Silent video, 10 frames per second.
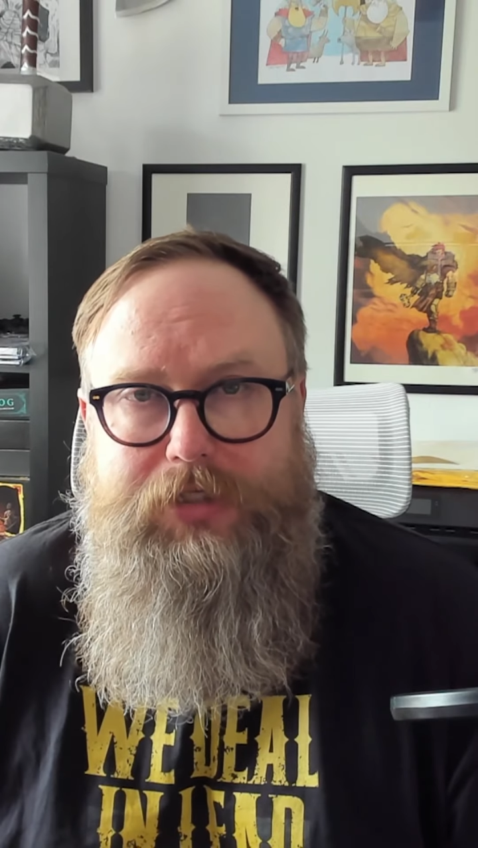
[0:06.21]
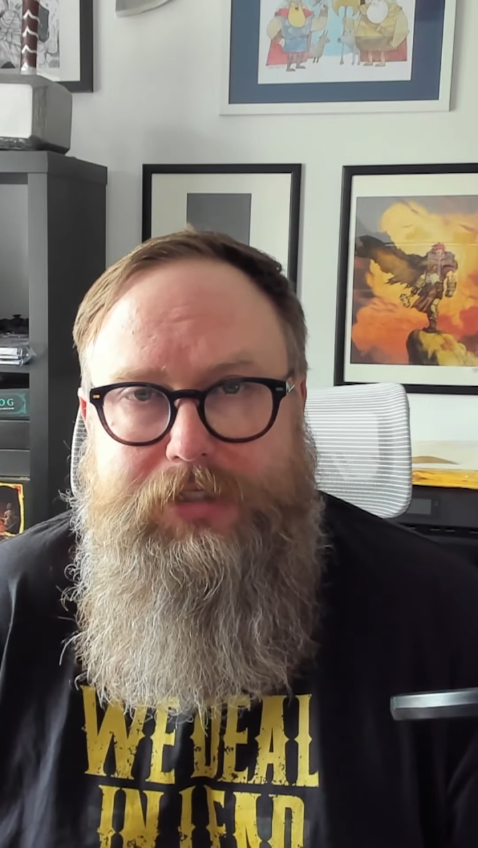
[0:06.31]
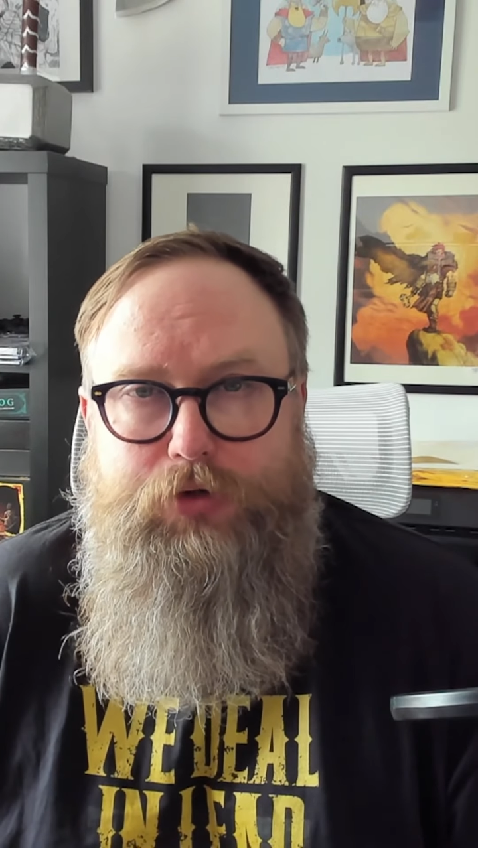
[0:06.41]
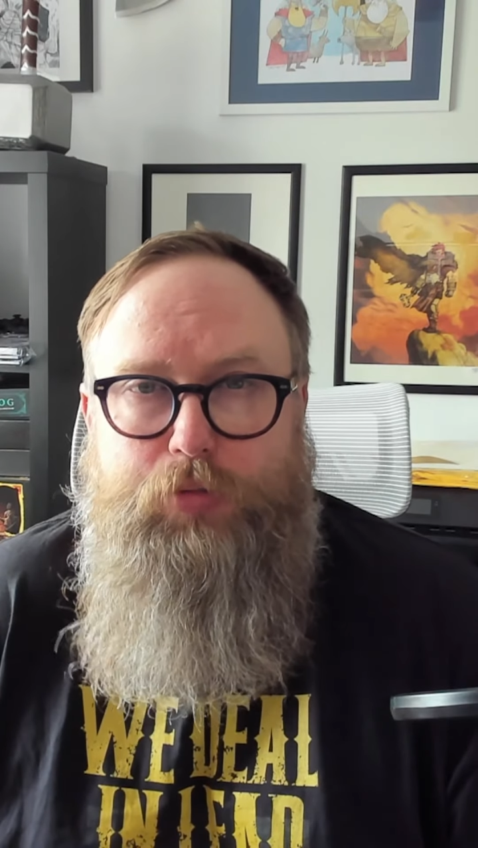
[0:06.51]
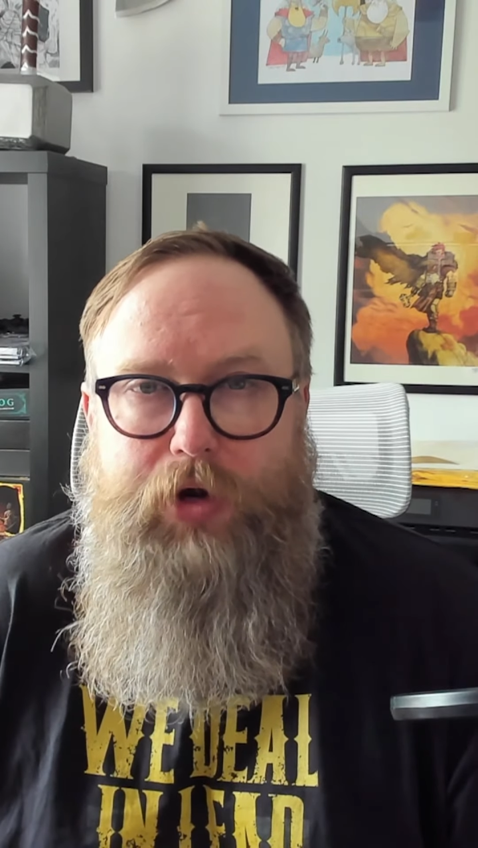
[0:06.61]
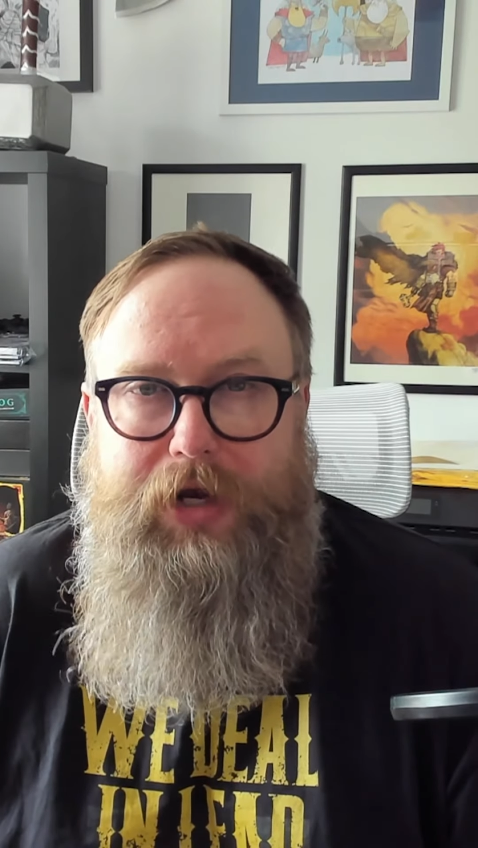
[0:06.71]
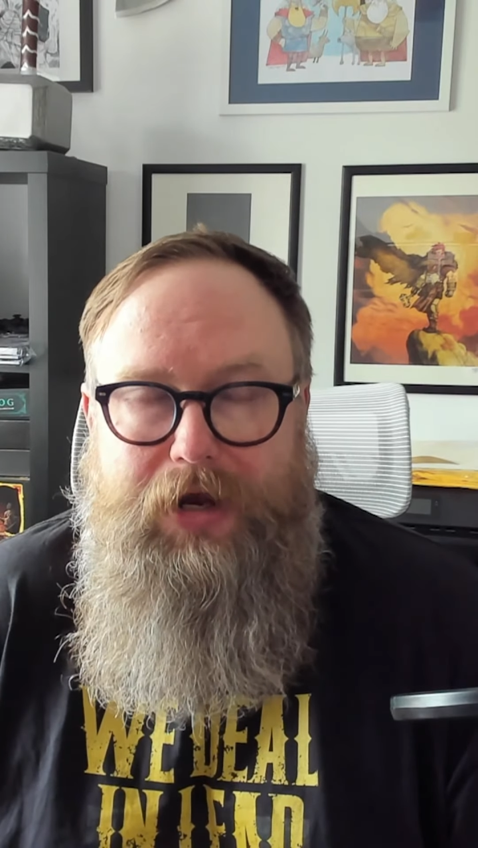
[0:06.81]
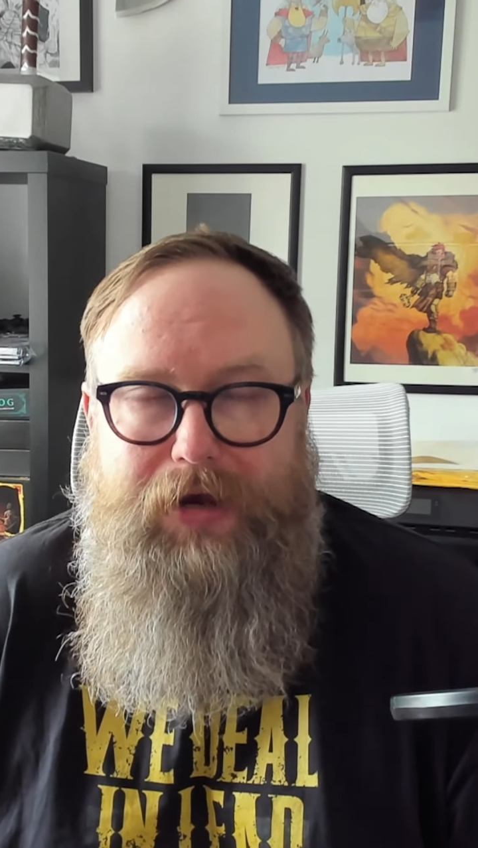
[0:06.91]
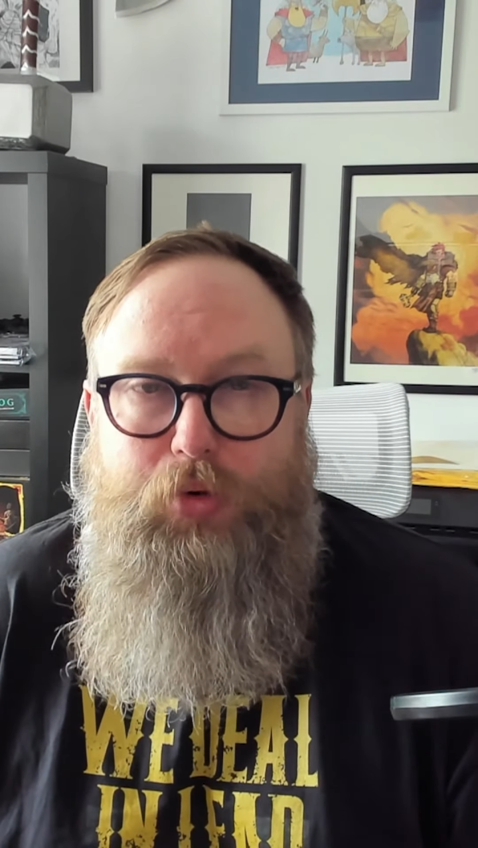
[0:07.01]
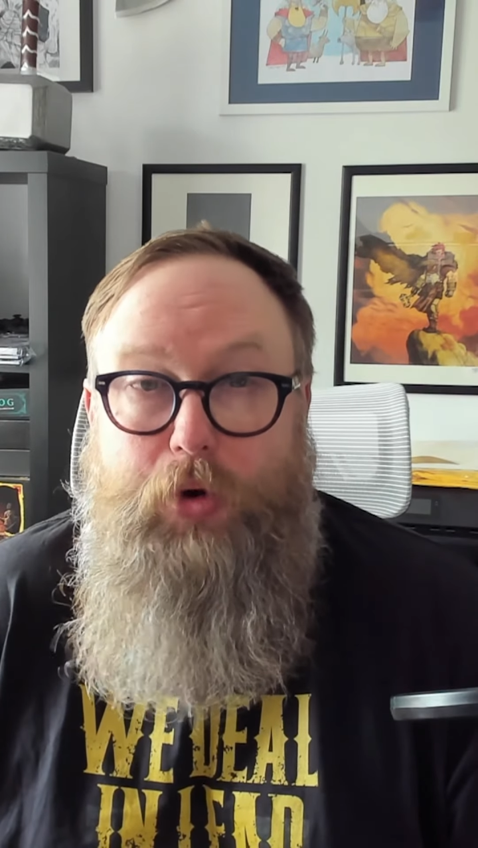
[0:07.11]

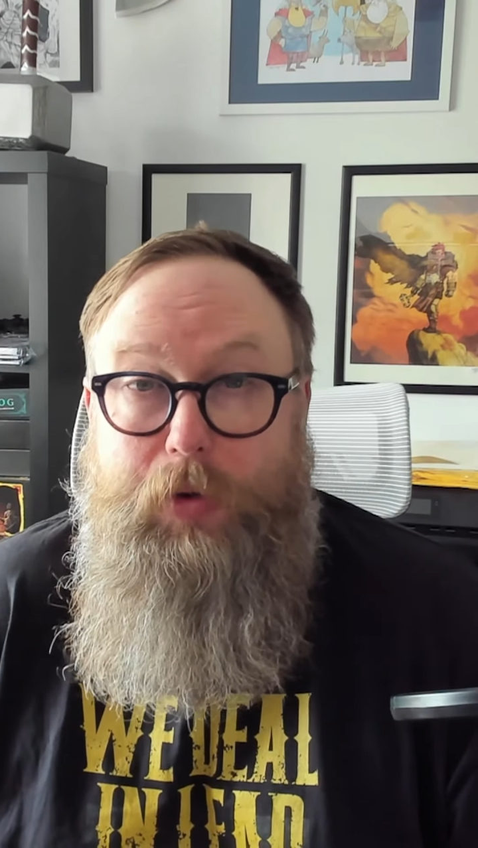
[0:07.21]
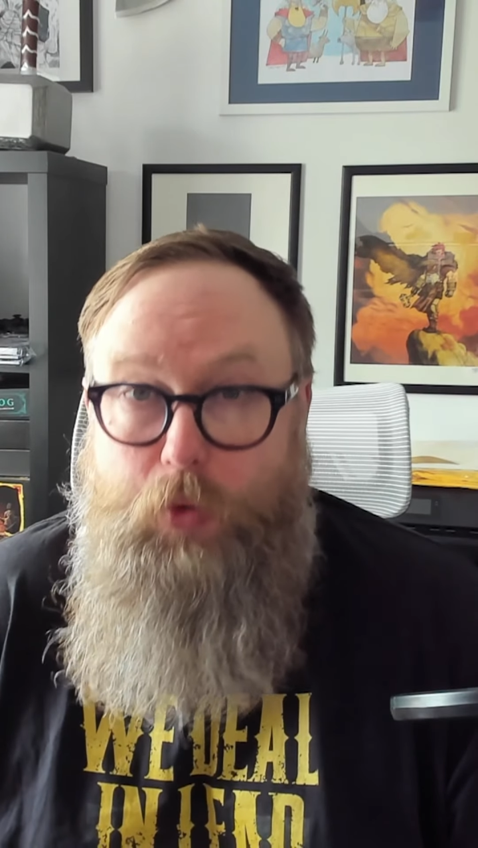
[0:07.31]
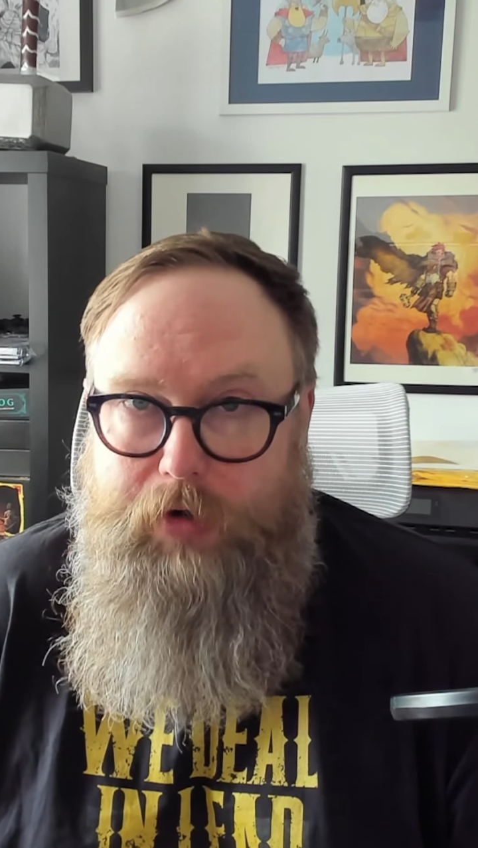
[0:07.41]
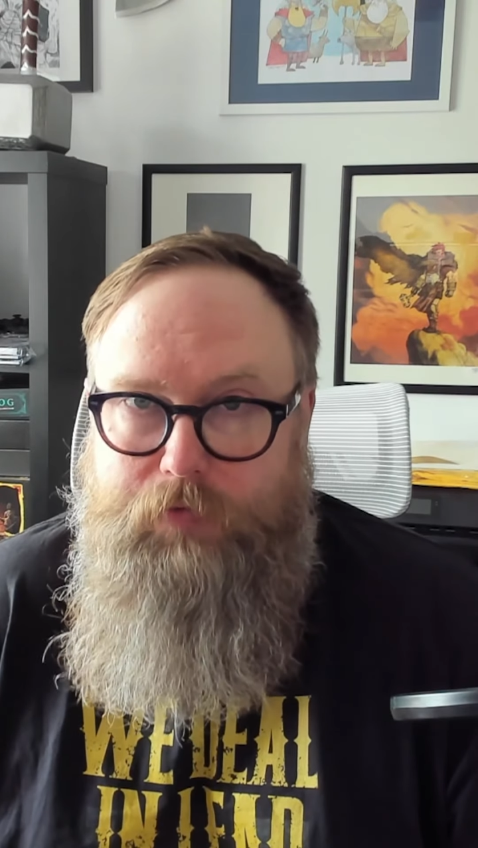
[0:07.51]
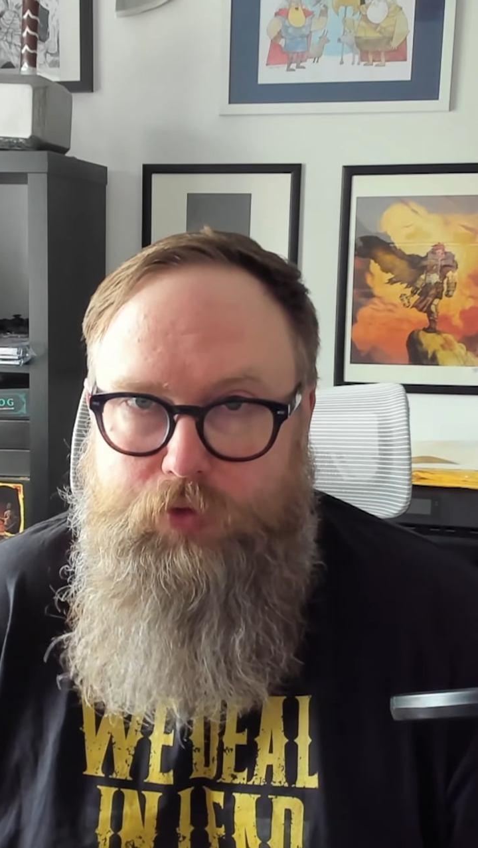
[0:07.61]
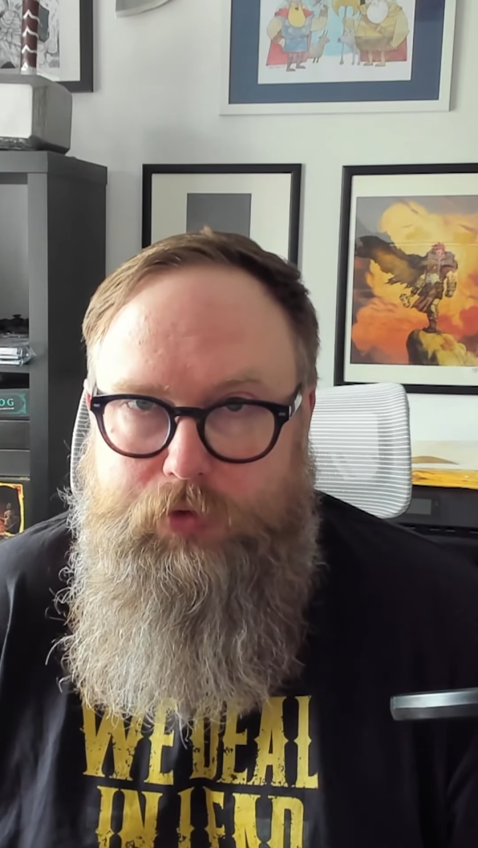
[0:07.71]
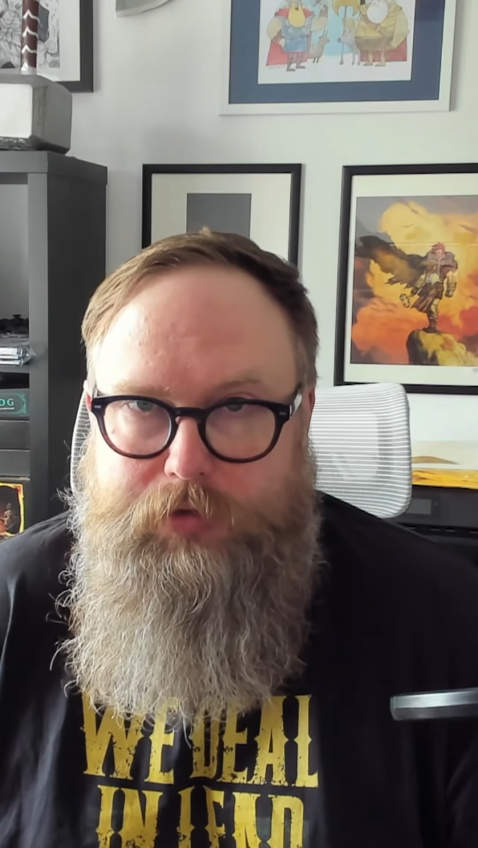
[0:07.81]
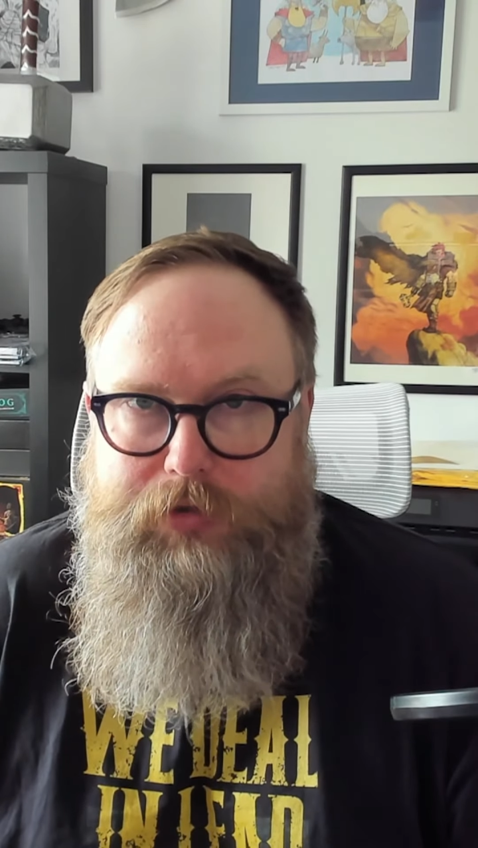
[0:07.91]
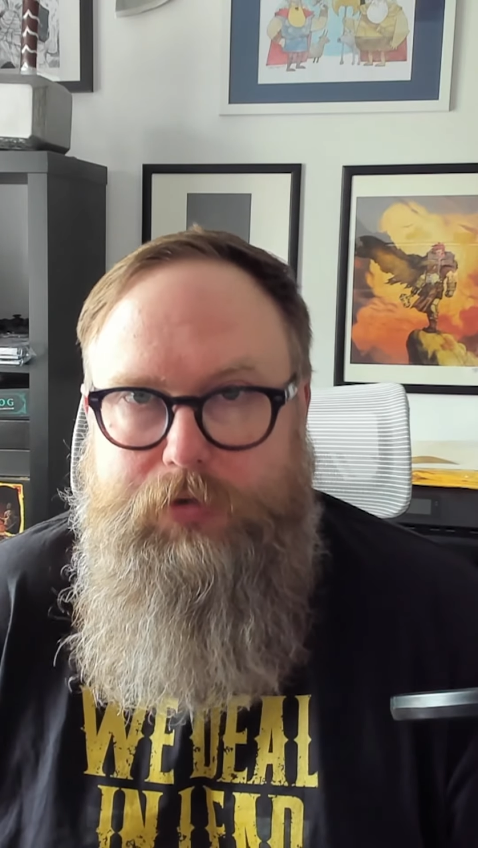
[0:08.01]
0.9.1 rules,